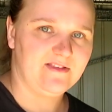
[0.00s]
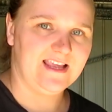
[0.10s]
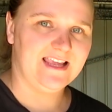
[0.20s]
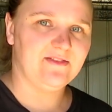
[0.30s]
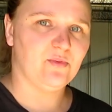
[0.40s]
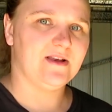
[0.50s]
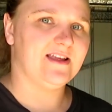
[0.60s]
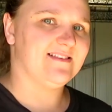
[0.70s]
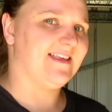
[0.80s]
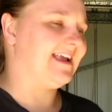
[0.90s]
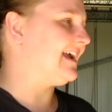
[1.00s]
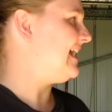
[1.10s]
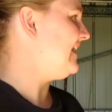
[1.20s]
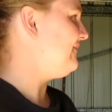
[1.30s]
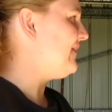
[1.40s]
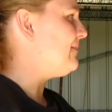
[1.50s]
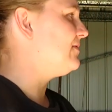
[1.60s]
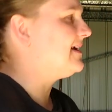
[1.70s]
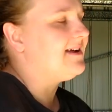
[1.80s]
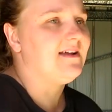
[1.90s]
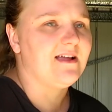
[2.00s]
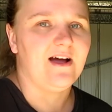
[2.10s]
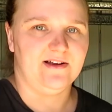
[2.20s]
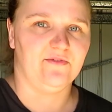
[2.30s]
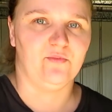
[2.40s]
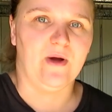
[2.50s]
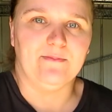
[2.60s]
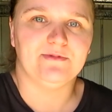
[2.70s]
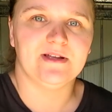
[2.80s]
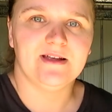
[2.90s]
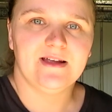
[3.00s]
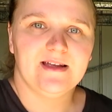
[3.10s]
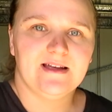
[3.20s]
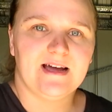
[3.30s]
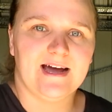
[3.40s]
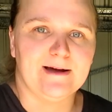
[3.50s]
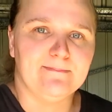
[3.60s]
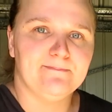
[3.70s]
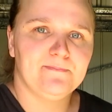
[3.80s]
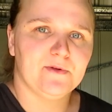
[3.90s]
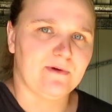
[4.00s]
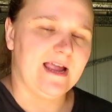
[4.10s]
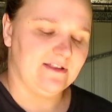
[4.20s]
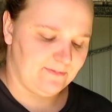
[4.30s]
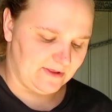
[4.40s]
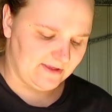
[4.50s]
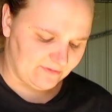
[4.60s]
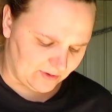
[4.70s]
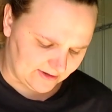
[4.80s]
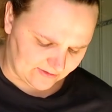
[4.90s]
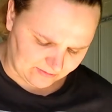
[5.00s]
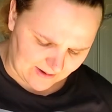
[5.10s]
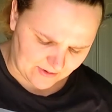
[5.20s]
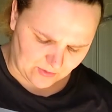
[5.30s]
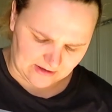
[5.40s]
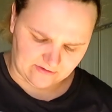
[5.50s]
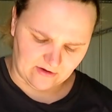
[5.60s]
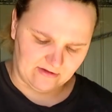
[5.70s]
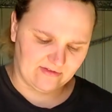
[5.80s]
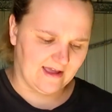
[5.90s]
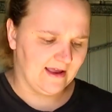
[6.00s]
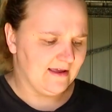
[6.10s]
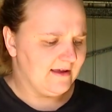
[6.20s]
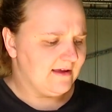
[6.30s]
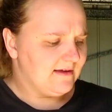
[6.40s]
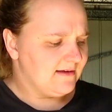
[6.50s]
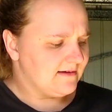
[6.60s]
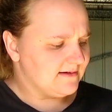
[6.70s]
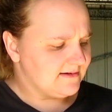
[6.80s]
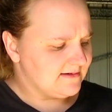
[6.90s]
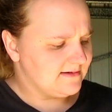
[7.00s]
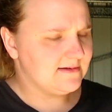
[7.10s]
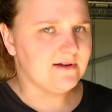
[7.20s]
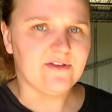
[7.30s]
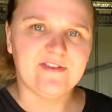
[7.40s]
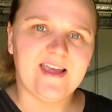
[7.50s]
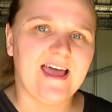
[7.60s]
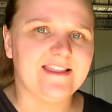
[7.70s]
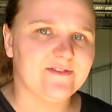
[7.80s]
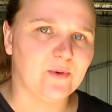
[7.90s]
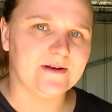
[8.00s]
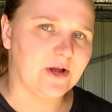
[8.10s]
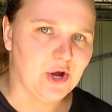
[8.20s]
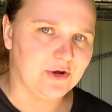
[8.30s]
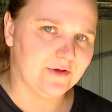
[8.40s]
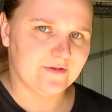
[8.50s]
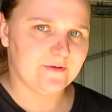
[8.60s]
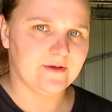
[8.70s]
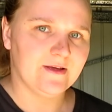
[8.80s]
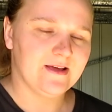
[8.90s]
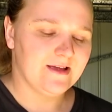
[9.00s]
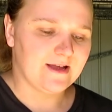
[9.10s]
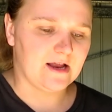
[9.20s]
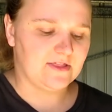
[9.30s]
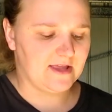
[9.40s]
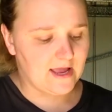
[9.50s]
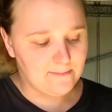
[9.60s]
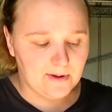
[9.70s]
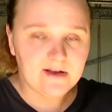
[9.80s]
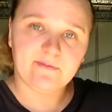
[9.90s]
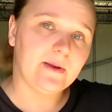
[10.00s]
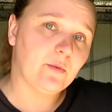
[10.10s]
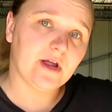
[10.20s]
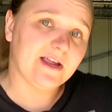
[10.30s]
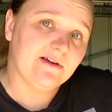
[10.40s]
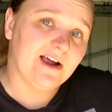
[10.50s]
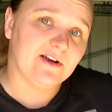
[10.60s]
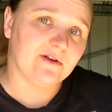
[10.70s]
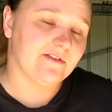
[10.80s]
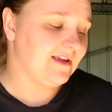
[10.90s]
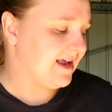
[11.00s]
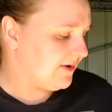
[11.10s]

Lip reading: See, his one is like a fabric kind of webbed reins, but this one is a rubber one. So I was like, oh, I'll see how this one goes kind of thing. But it's been working great, honestly.